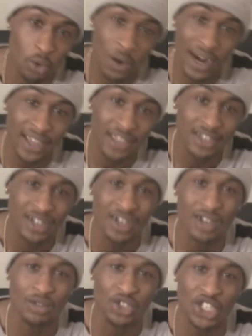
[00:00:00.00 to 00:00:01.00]
right here
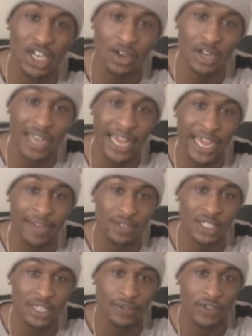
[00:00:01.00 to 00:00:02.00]
on Channel Live
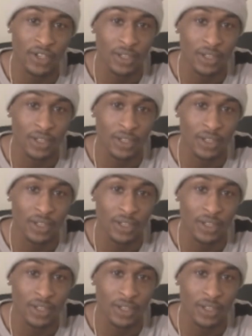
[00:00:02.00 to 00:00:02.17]
TV.